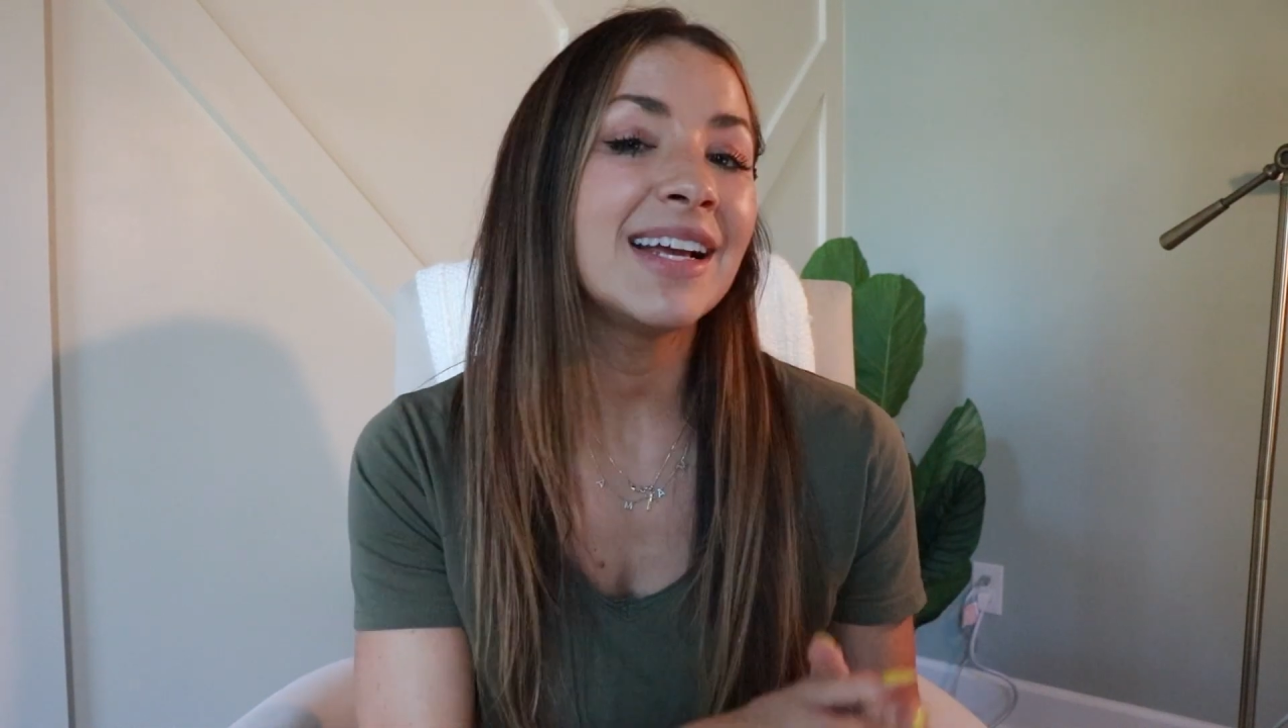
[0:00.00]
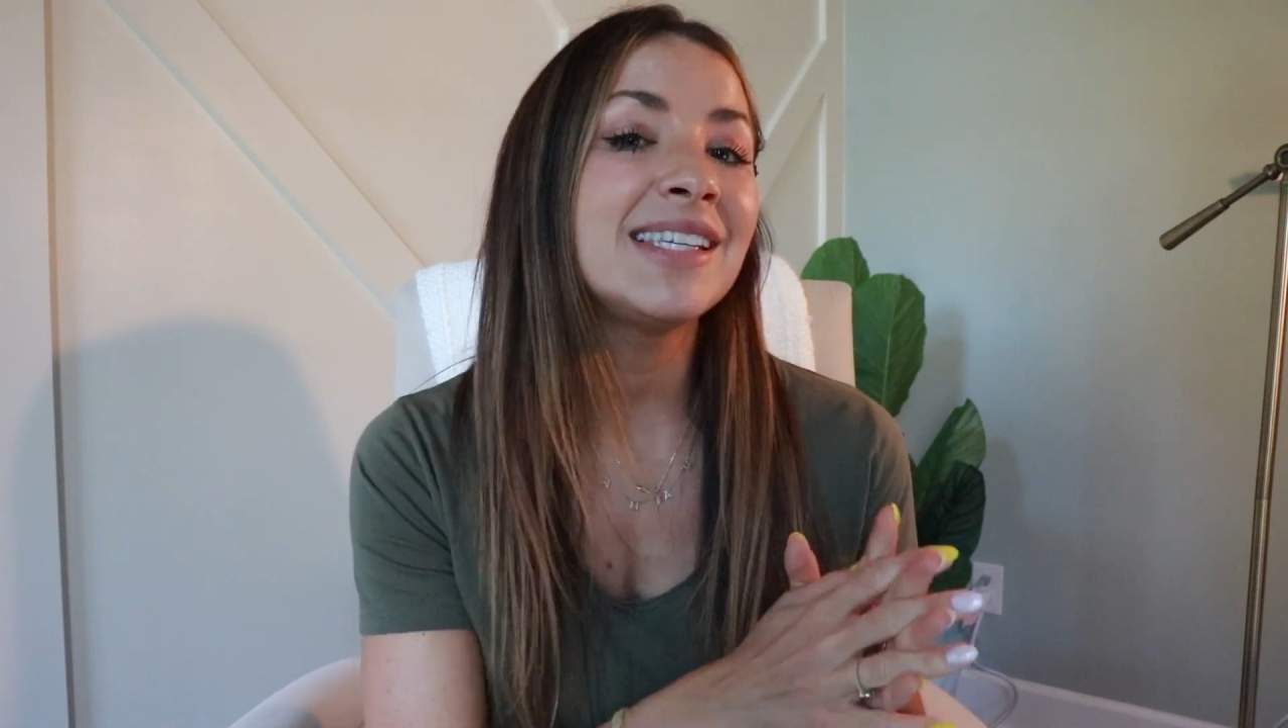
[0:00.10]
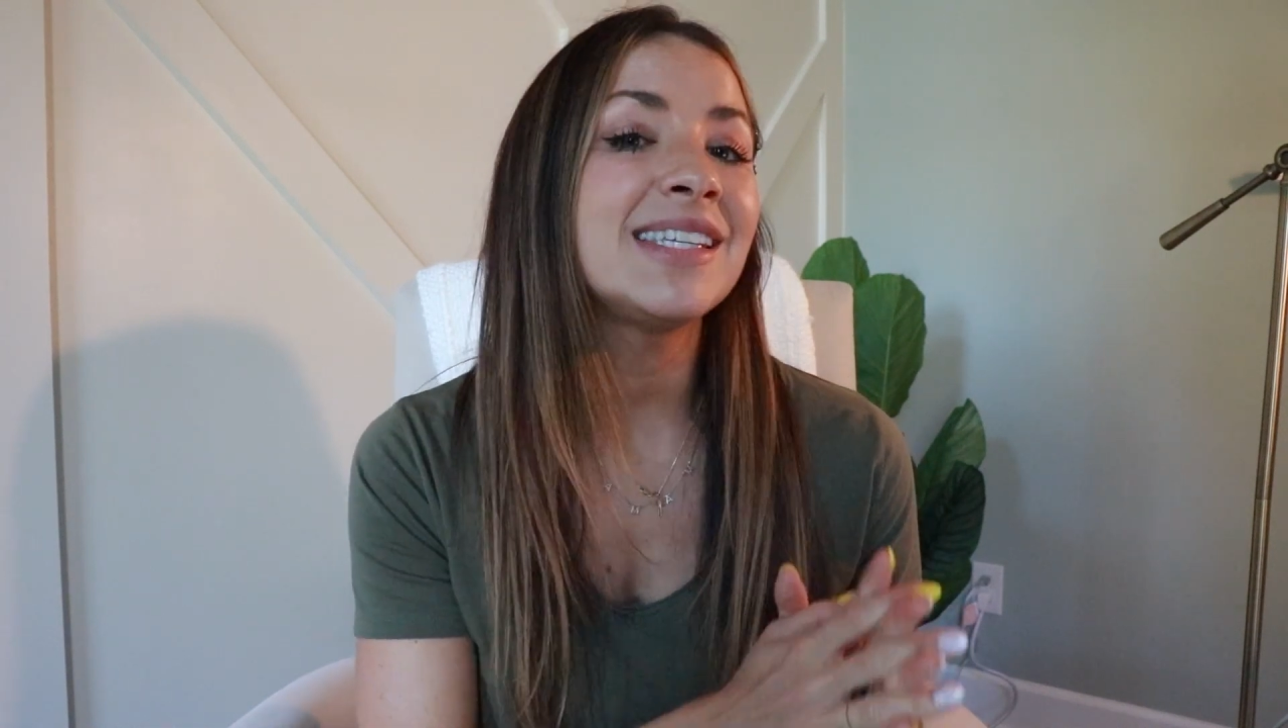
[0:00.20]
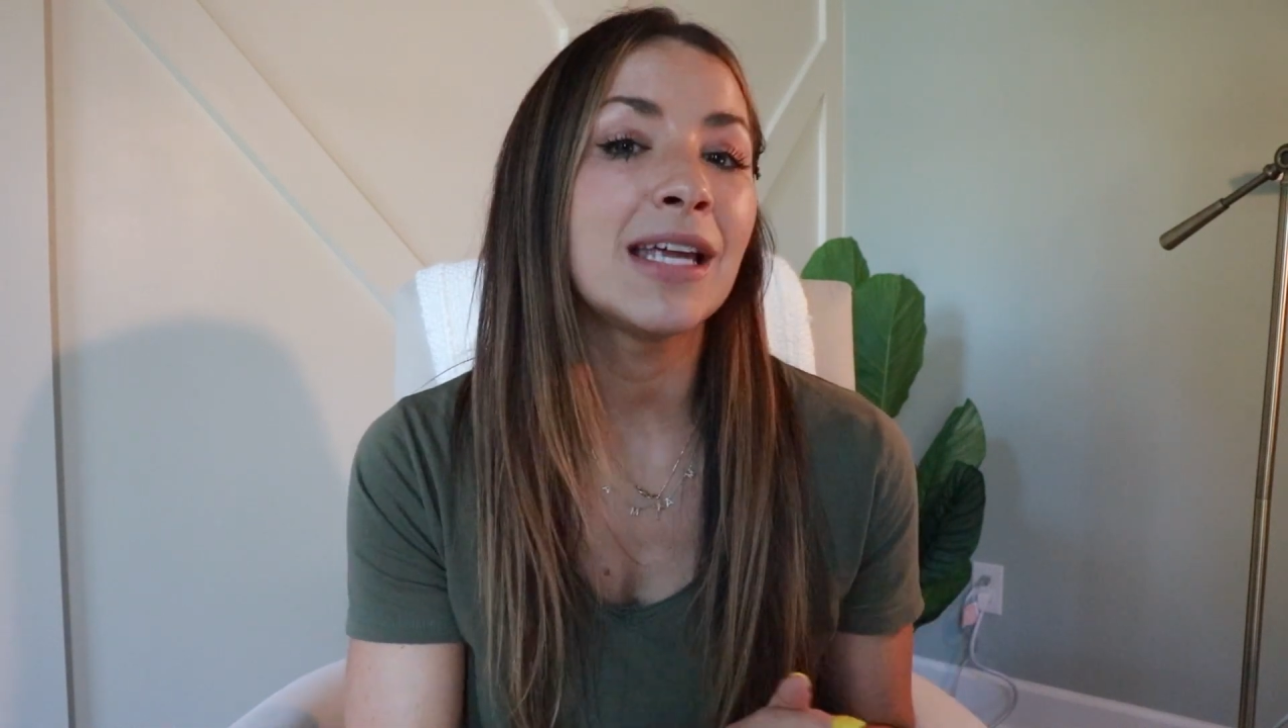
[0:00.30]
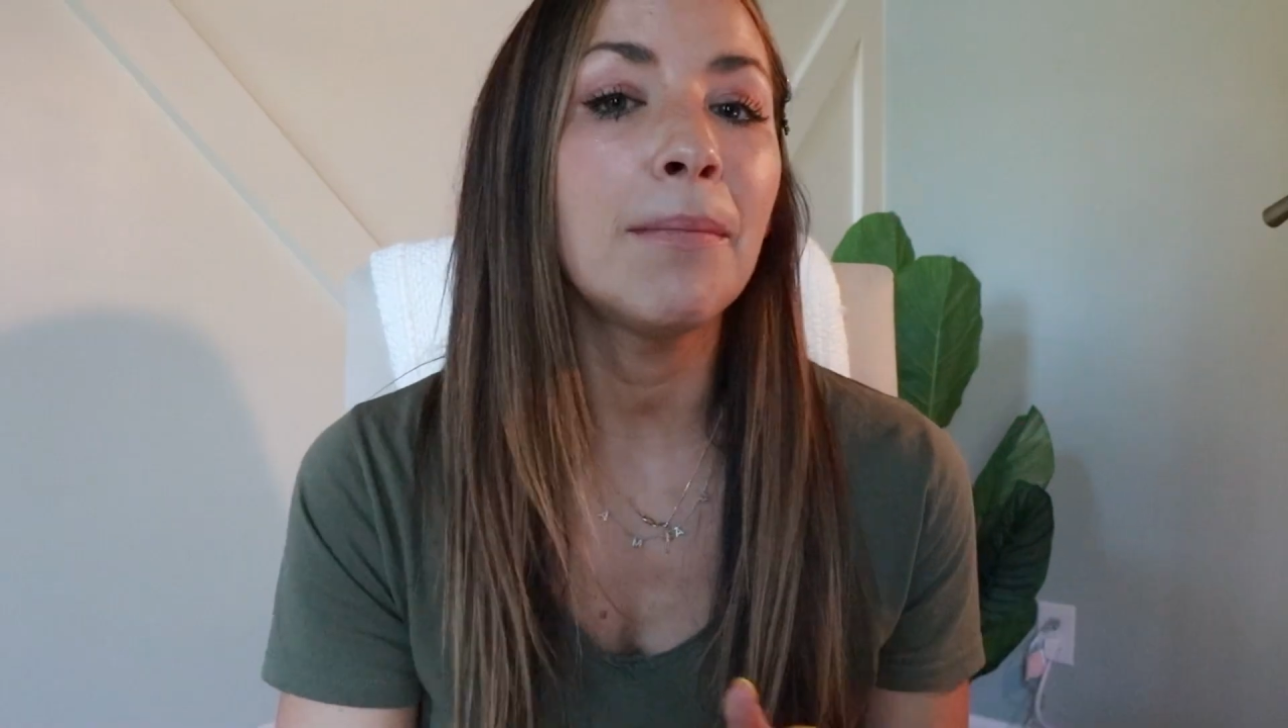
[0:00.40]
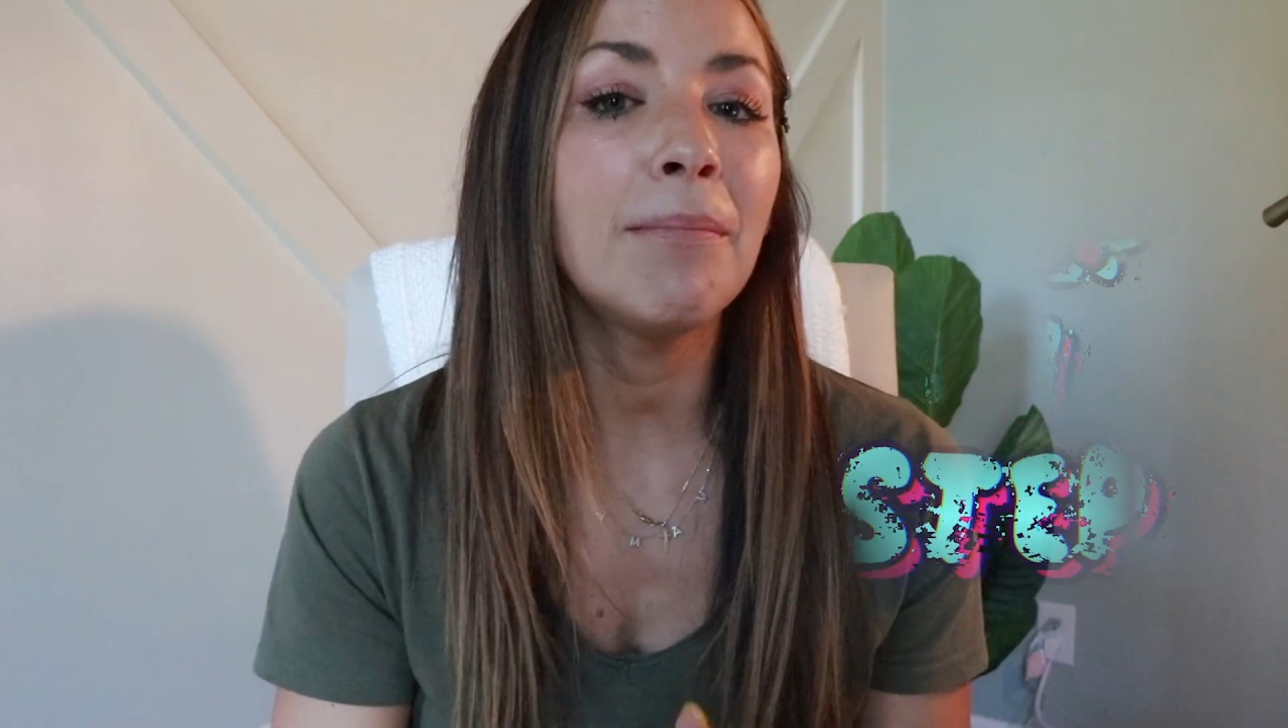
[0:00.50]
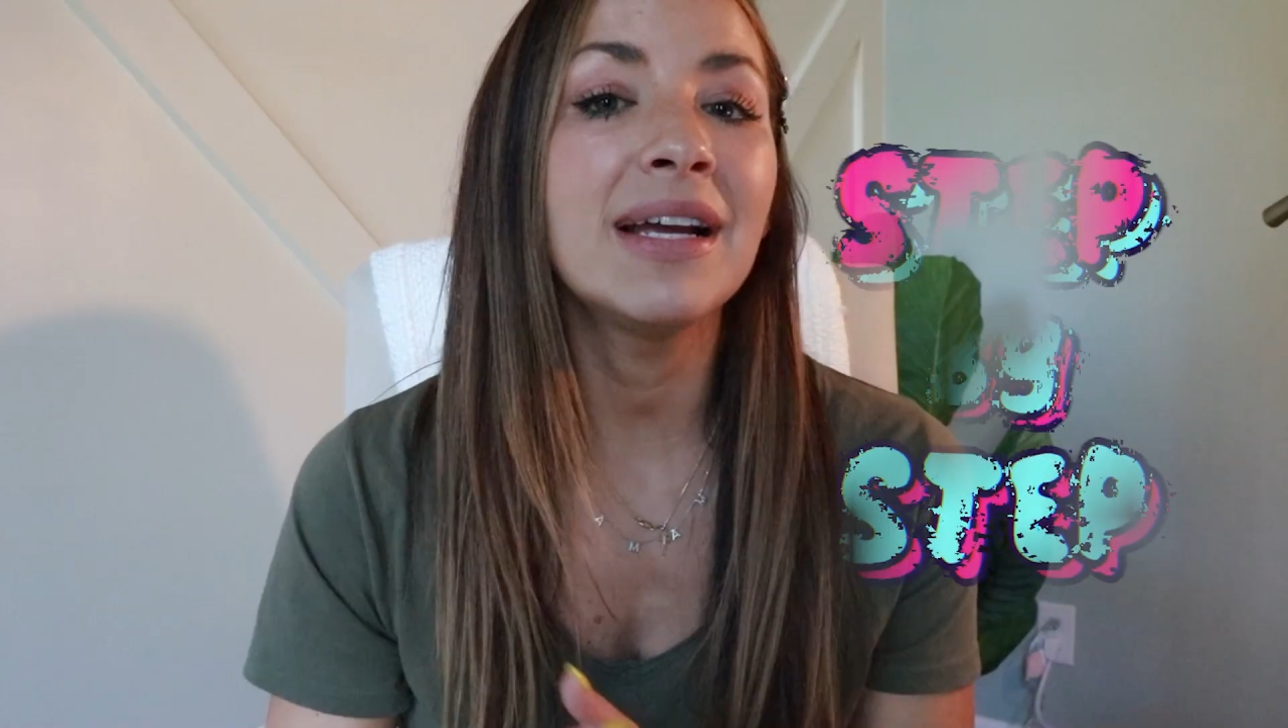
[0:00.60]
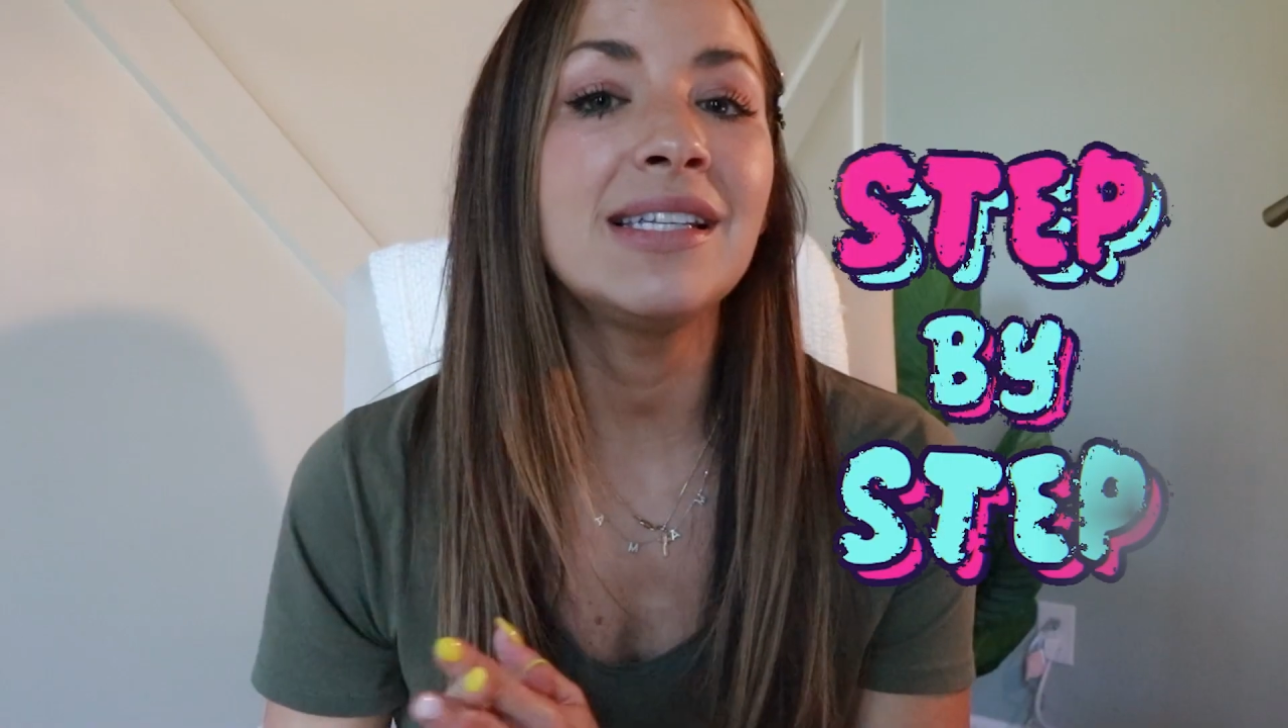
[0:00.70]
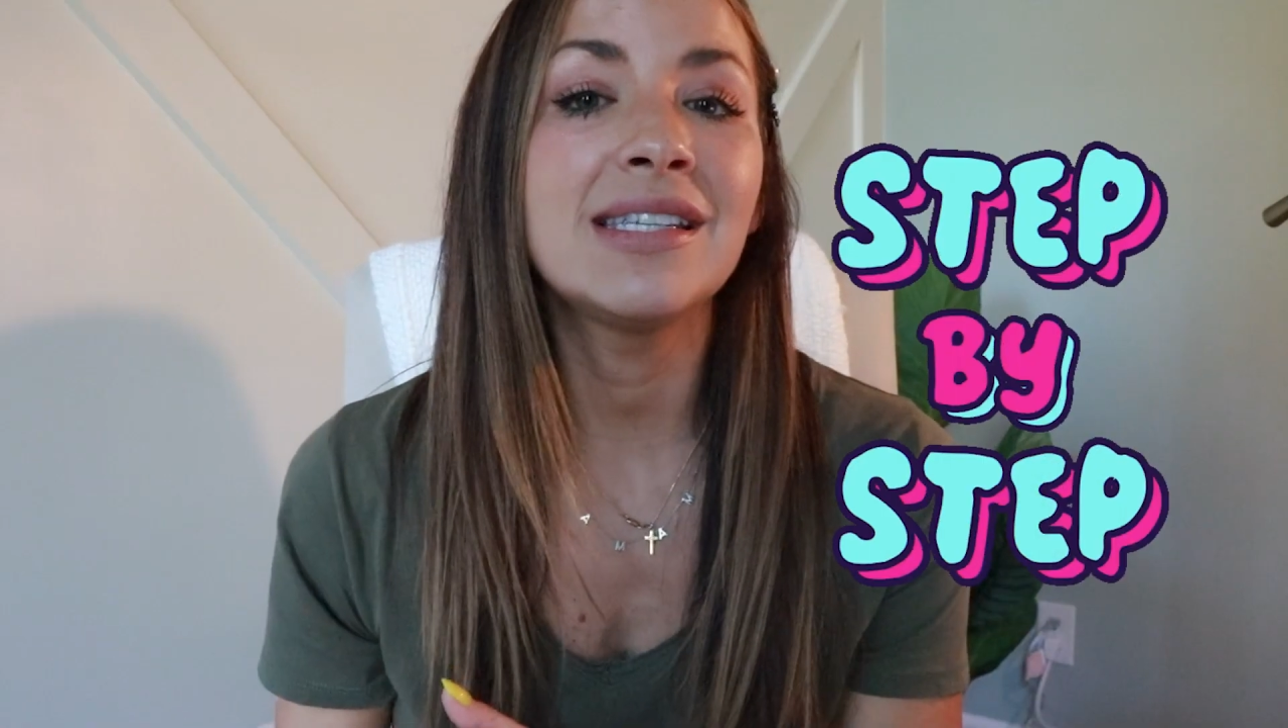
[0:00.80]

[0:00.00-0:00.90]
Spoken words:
step by